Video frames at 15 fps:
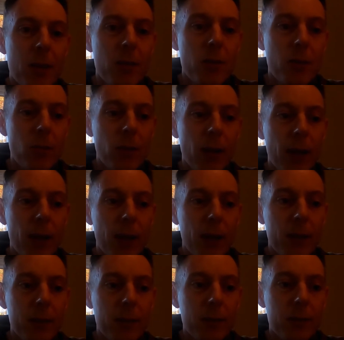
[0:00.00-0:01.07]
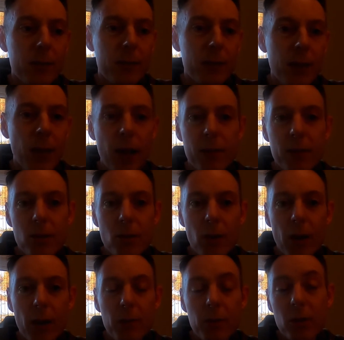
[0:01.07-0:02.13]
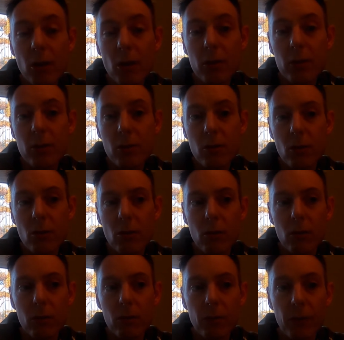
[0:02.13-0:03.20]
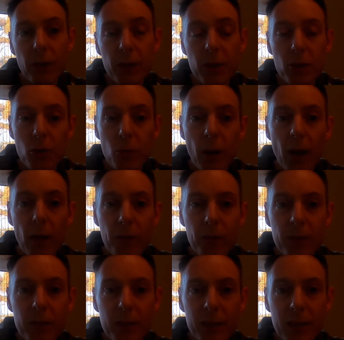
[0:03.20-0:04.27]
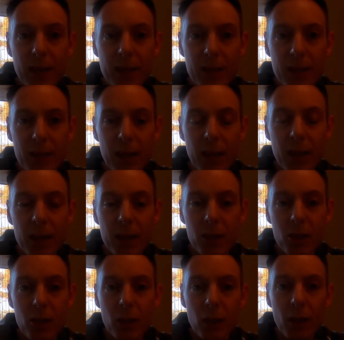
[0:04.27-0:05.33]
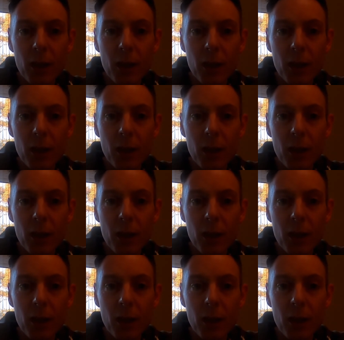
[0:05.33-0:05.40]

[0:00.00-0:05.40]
So yeah, so it was good. So finished 12th in today's stage.